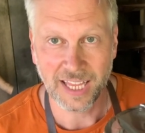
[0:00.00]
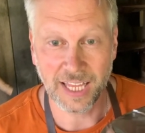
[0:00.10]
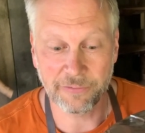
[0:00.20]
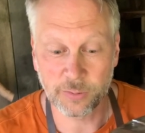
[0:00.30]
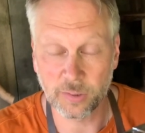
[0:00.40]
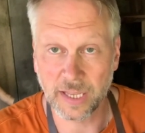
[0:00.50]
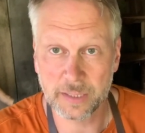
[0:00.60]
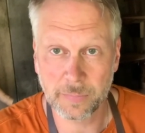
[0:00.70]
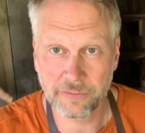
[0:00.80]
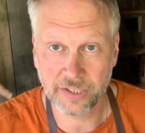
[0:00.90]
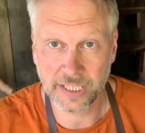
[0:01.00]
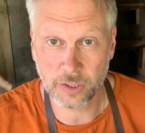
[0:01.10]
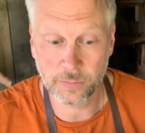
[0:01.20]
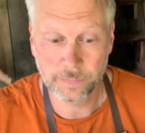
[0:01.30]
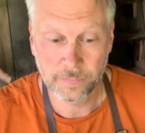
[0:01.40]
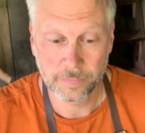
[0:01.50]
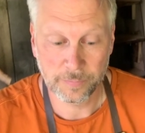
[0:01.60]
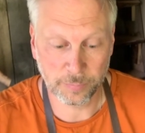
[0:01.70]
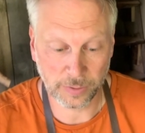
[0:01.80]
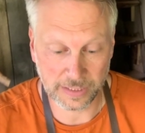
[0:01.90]
If you like my video,
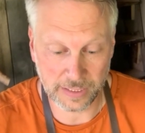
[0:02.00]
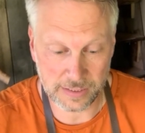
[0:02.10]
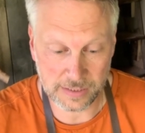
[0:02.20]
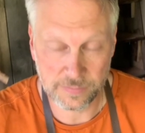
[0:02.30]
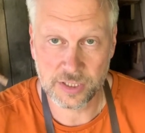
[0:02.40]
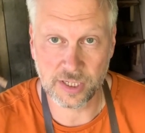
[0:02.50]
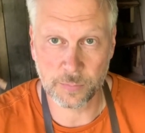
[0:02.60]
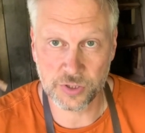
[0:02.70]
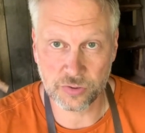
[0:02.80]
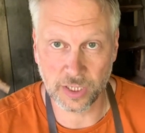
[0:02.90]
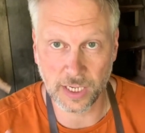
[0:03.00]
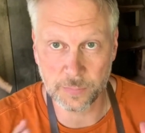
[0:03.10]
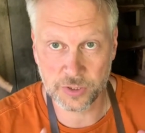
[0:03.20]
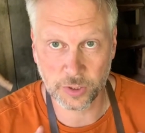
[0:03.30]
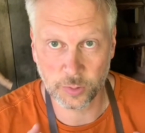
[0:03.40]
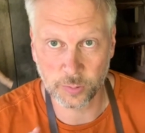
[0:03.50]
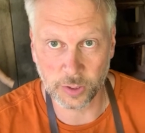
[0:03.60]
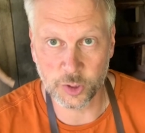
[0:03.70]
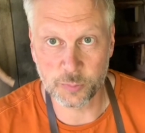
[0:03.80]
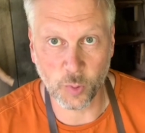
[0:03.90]
please subscribe so you
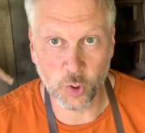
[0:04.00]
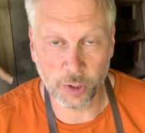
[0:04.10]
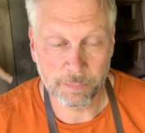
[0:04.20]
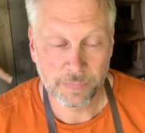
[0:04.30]
learn more,